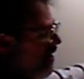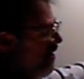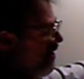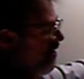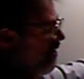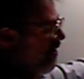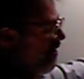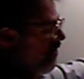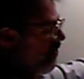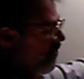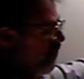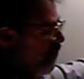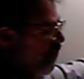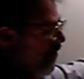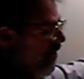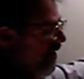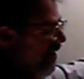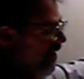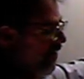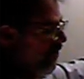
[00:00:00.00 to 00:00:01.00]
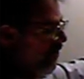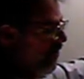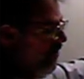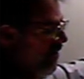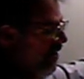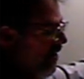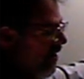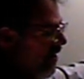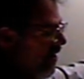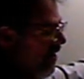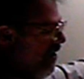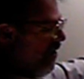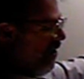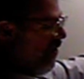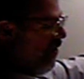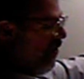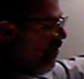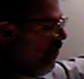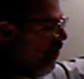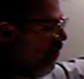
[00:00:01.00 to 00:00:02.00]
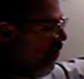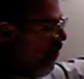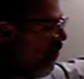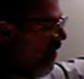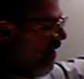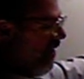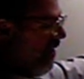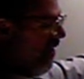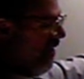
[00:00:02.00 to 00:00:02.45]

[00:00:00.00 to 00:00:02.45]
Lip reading: in the spring energy. When it